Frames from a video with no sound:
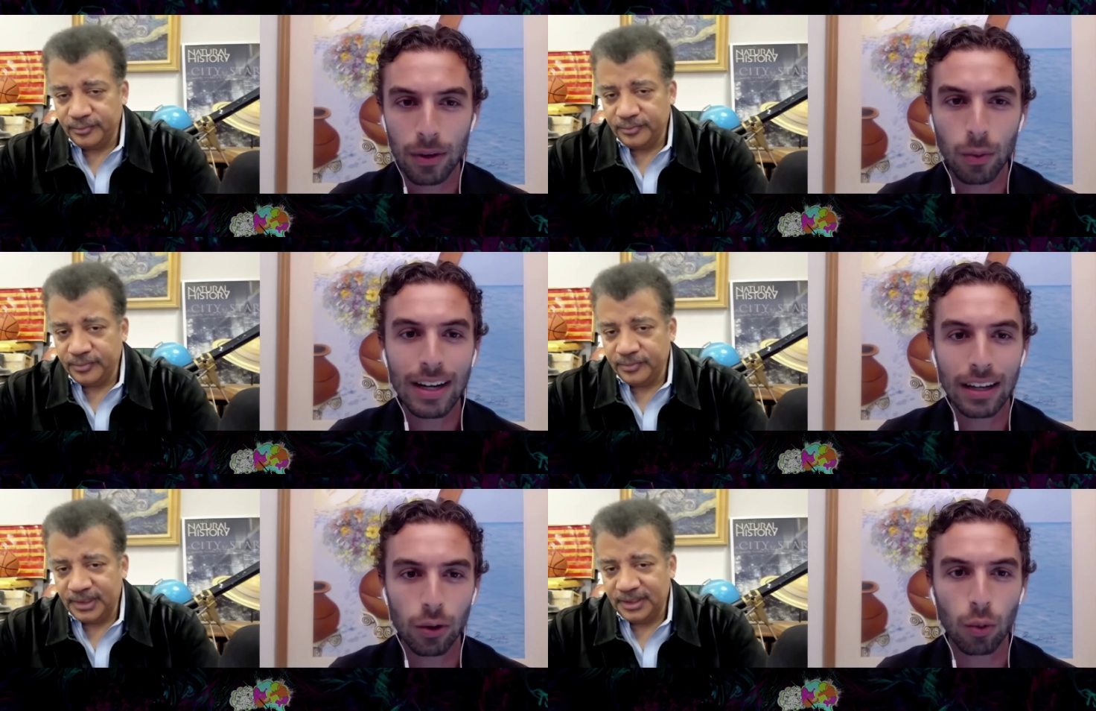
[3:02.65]

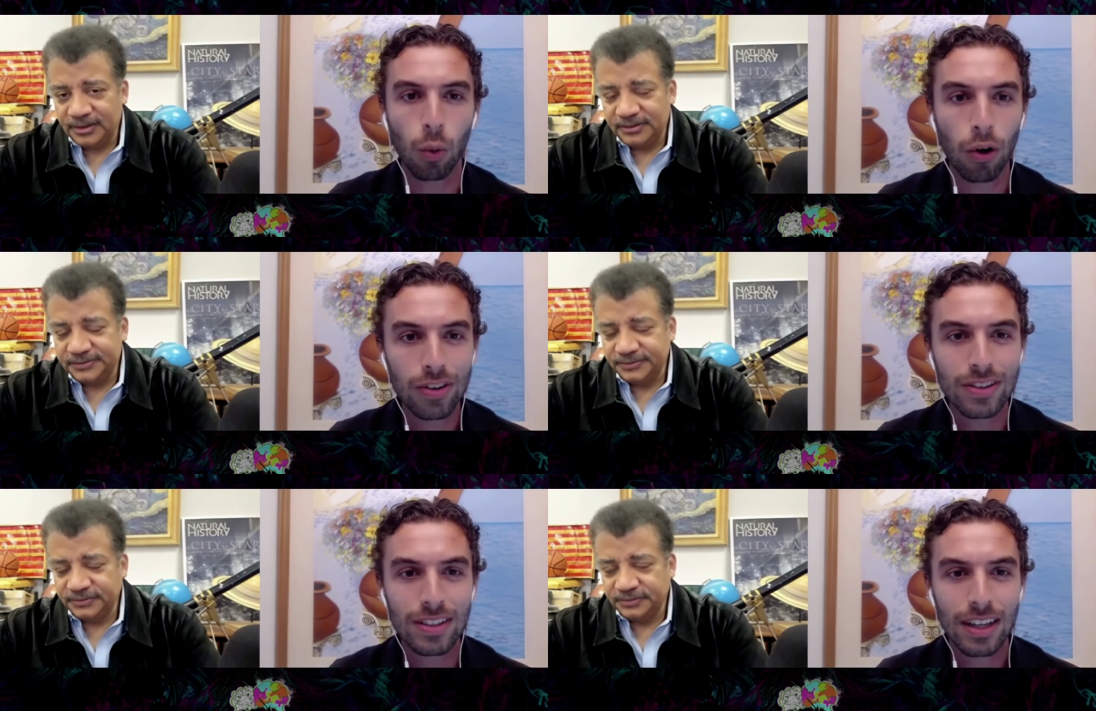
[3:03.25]
Speaker 1: reading your
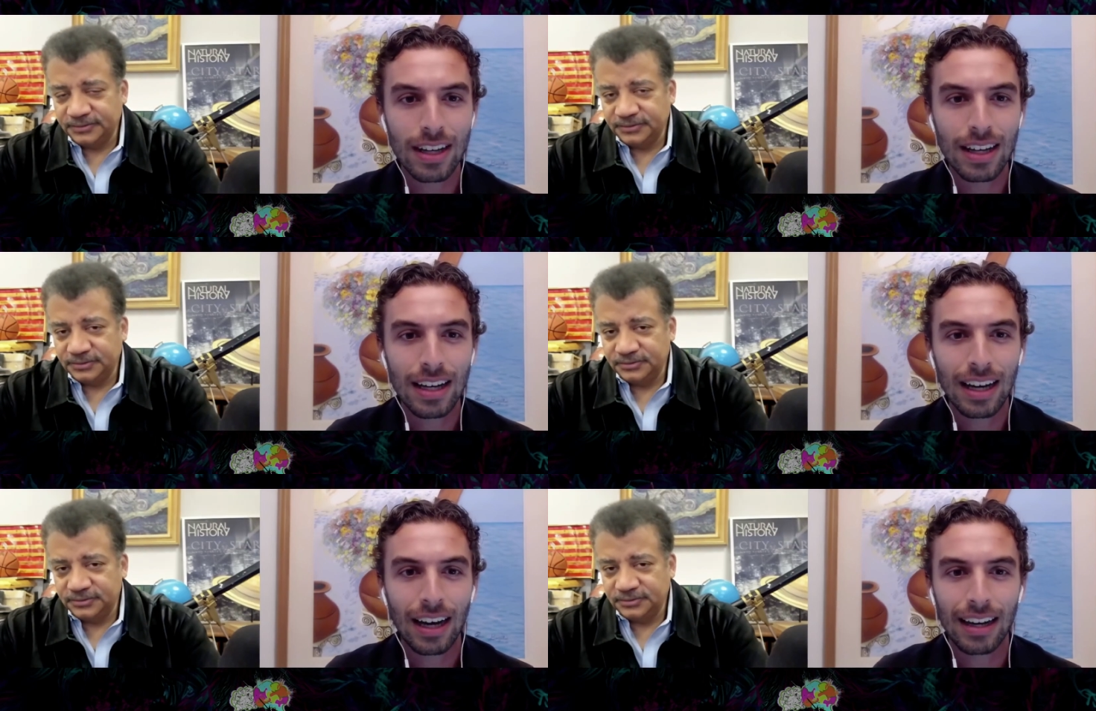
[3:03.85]
words,
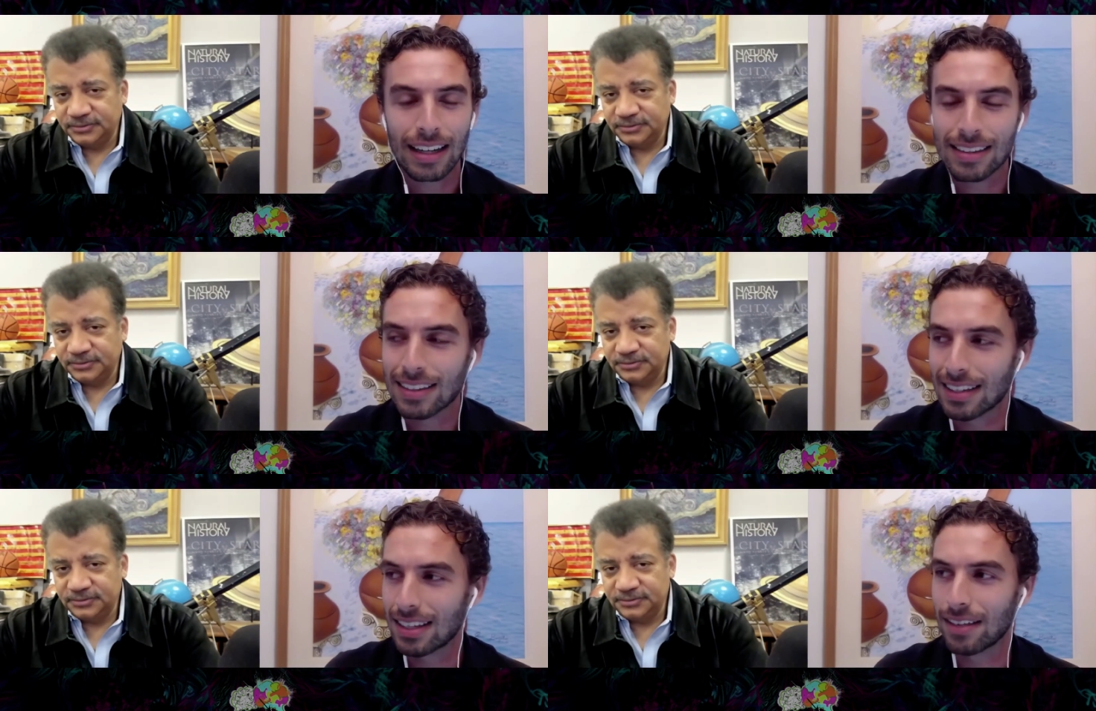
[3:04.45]
it's
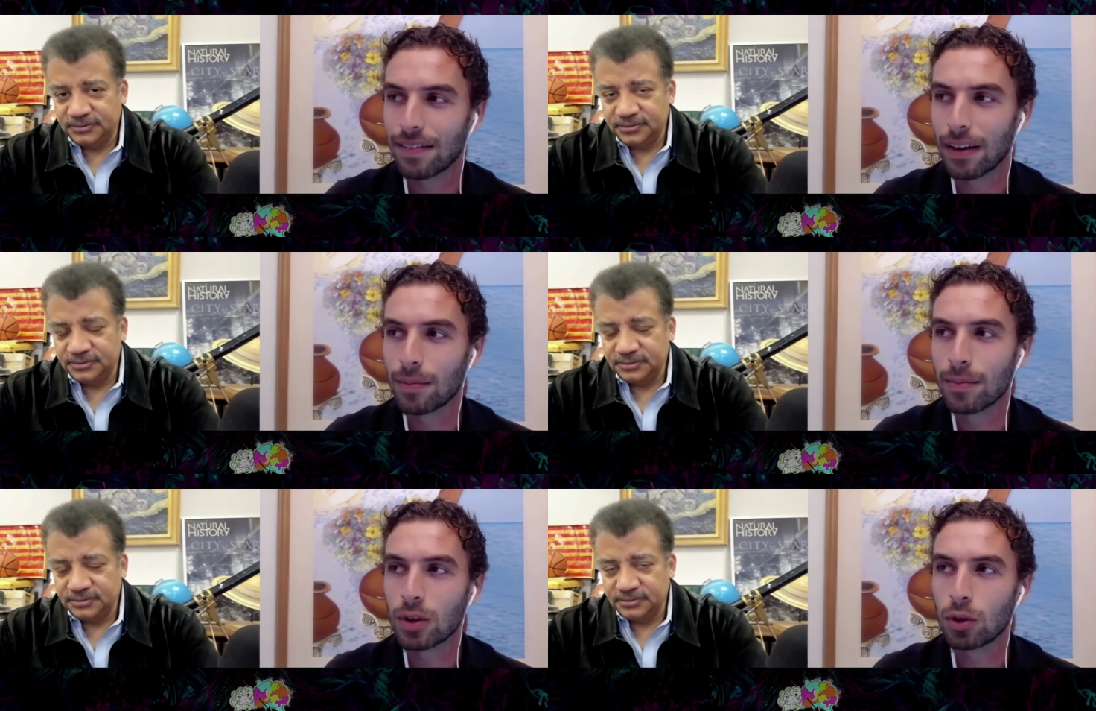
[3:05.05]
as if
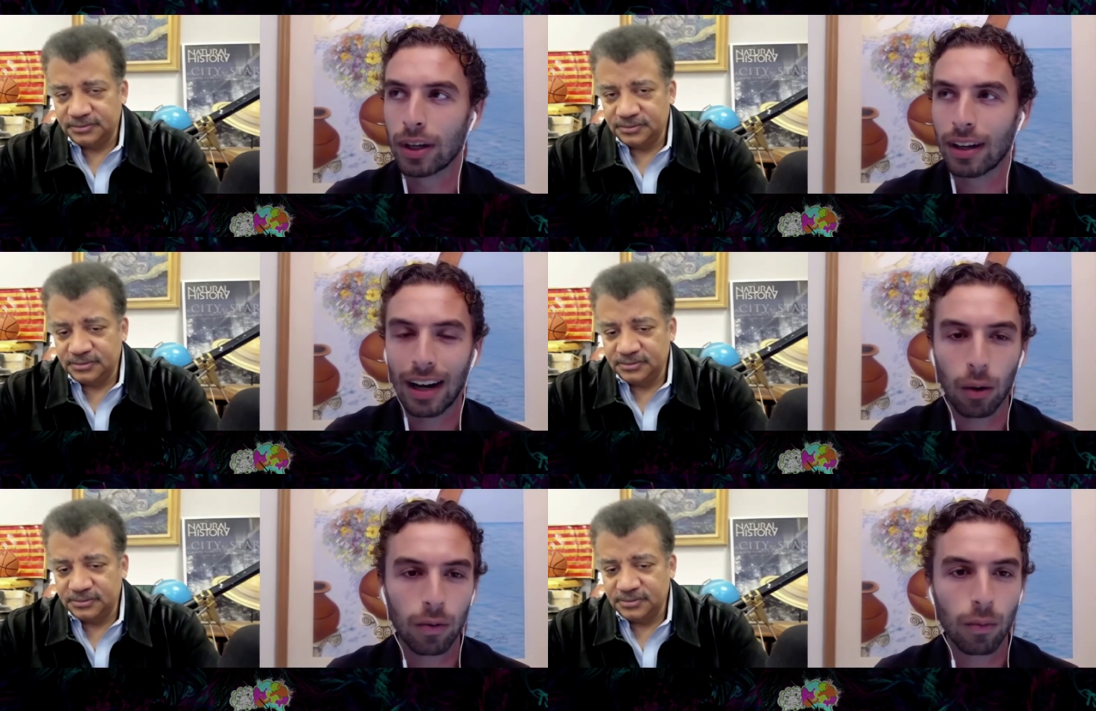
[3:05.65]
I'm doing an
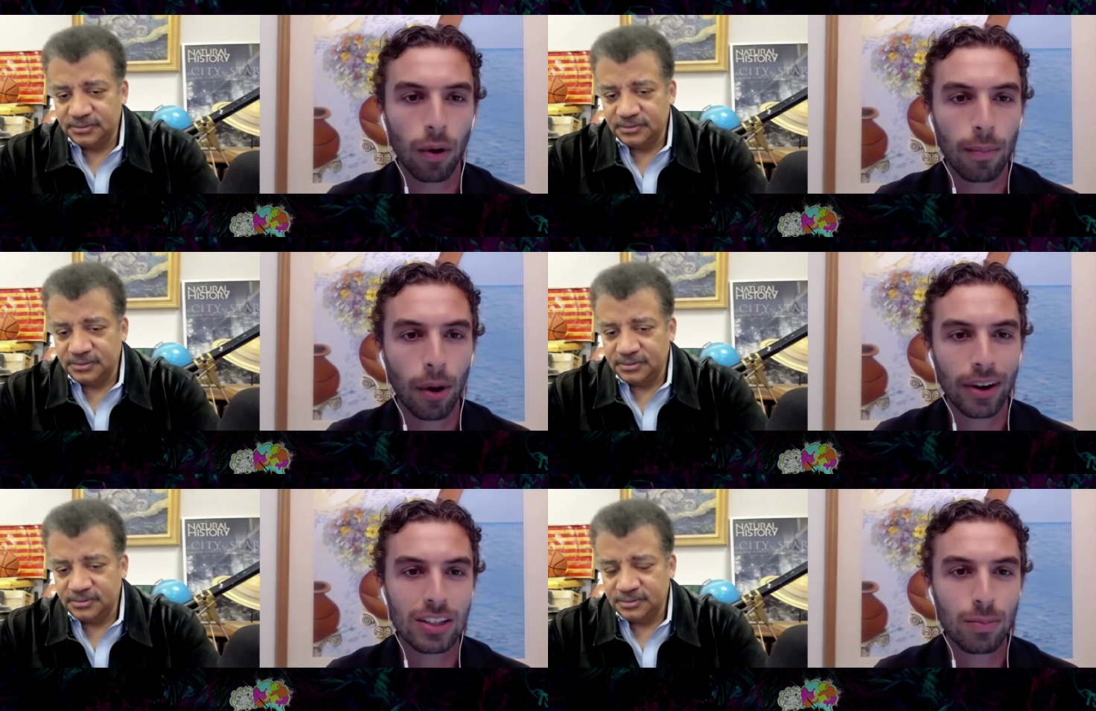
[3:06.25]

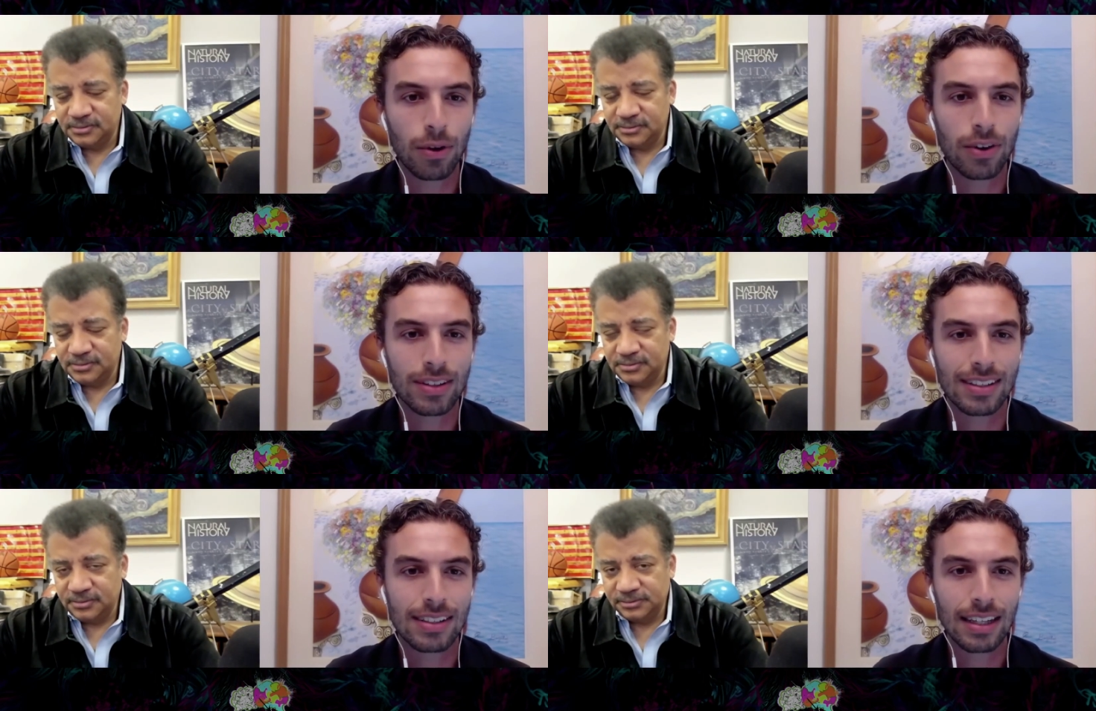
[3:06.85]
out-of-body experience
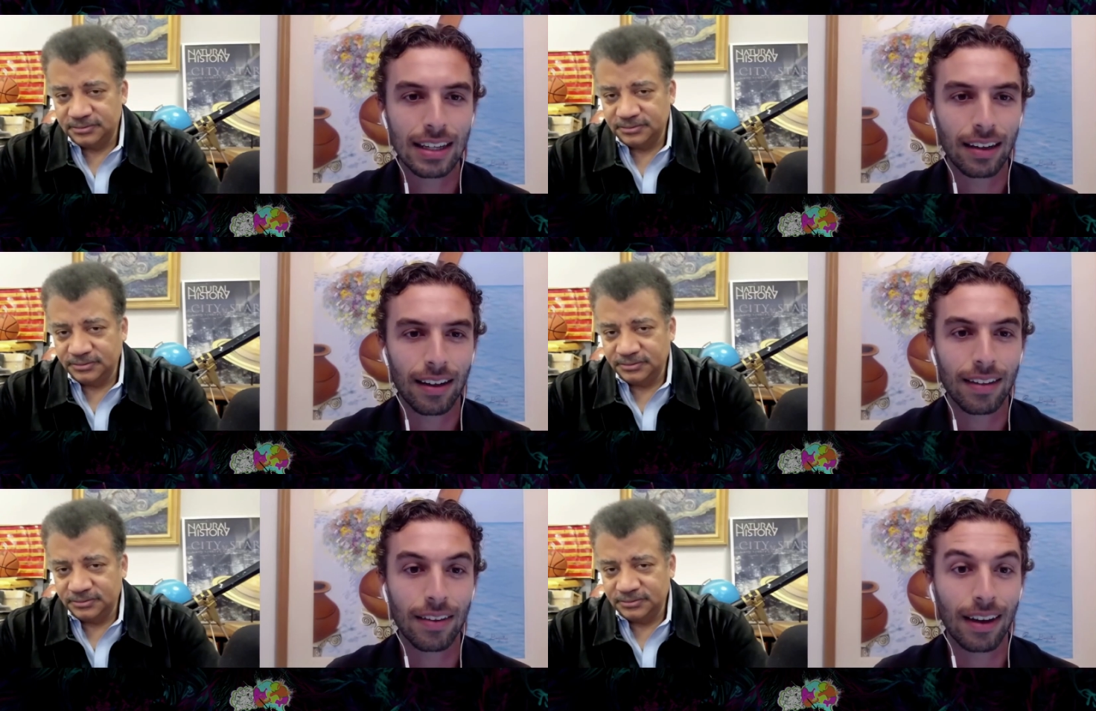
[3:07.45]
and seeing
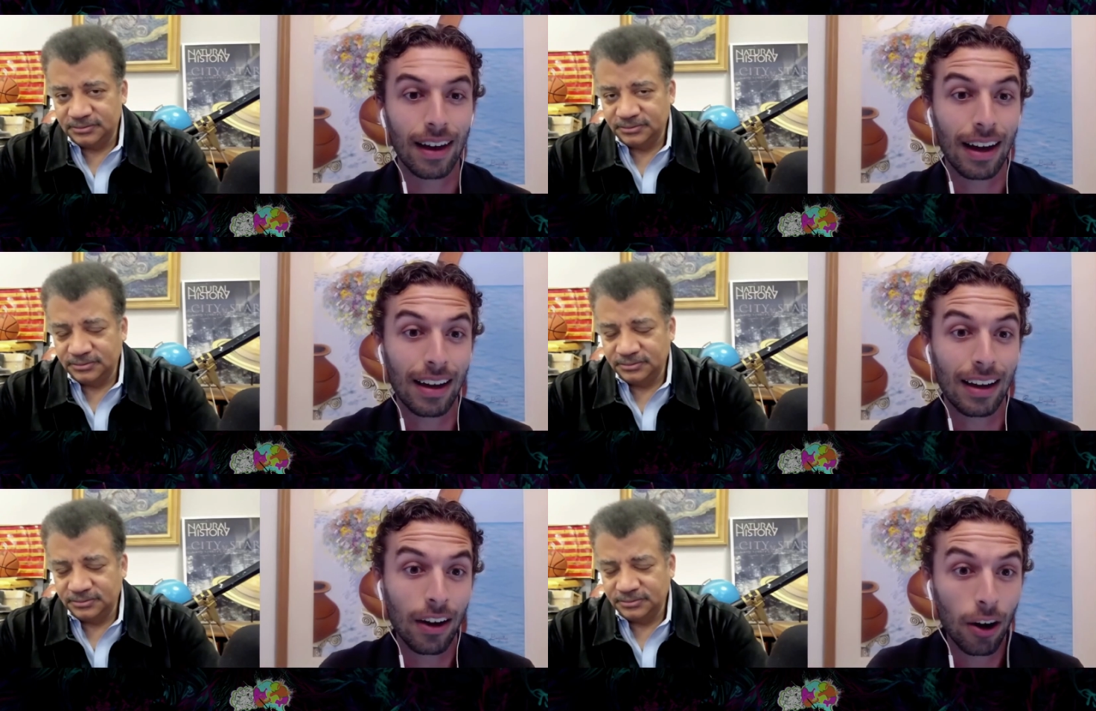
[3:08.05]
the
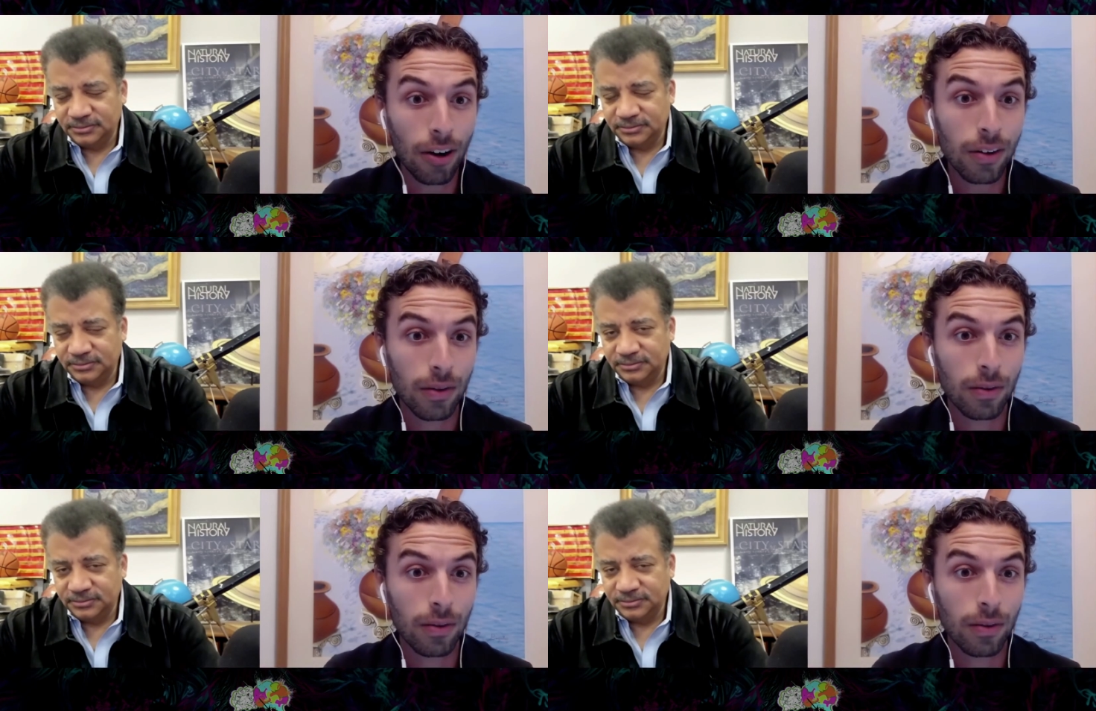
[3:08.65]
Earth